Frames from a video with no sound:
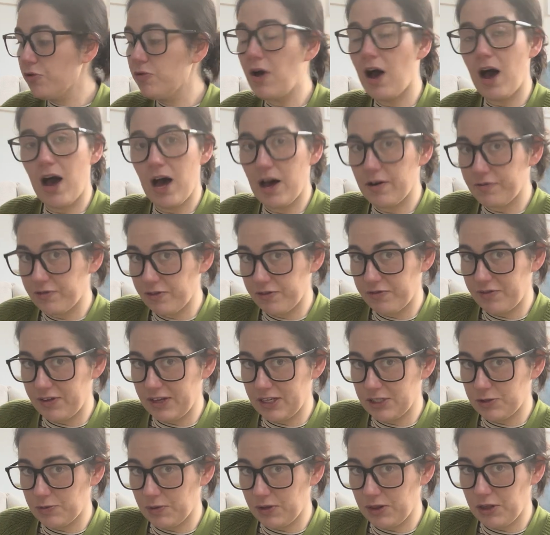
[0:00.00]
half of
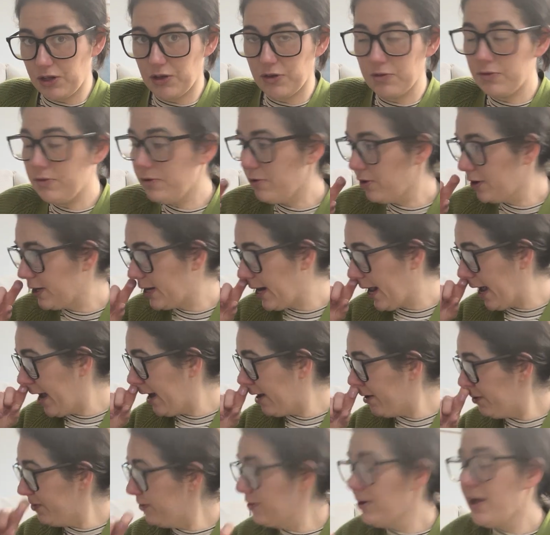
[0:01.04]
these with you
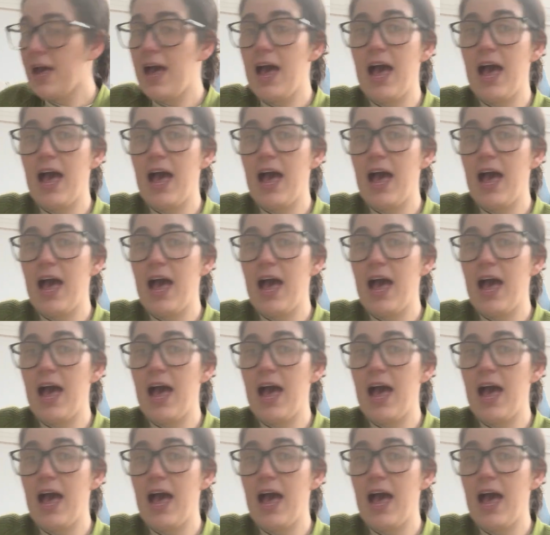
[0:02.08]
now,